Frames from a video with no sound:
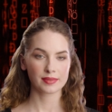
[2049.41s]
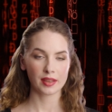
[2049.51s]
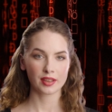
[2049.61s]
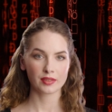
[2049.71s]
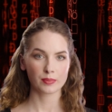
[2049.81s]

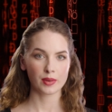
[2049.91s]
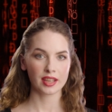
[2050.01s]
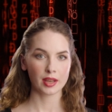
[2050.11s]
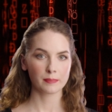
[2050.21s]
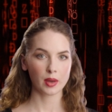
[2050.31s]
One of the
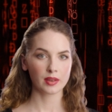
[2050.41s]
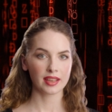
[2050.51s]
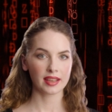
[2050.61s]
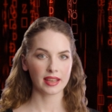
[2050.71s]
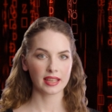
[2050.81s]
most
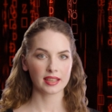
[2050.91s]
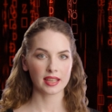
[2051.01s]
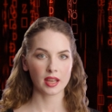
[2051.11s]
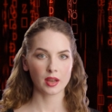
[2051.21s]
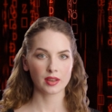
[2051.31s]
important things
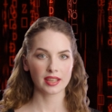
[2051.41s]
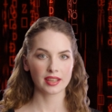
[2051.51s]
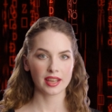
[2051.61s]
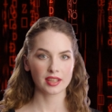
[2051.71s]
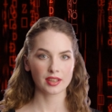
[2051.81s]
that
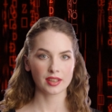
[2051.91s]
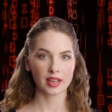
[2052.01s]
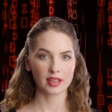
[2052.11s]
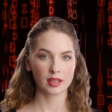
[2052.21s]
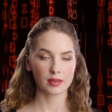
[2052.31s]
organizations
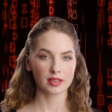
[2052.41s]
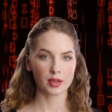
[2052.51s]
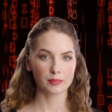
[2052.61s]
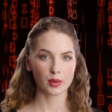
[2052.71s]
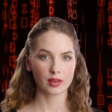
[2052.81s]
can do
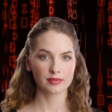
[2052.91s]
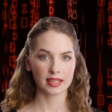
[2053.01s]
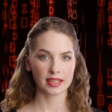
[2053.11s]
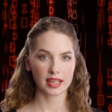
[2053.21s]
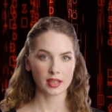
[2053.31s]
to improve
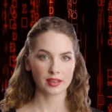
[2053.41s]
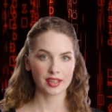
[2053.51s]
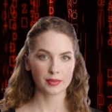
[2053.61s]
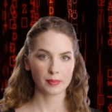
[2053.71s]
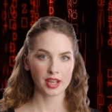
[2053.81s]
their
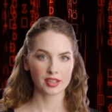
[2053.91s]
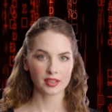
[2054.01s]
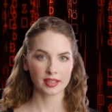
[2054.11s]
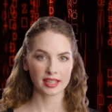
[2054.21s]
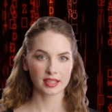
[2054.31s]
security
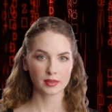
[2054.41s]
posture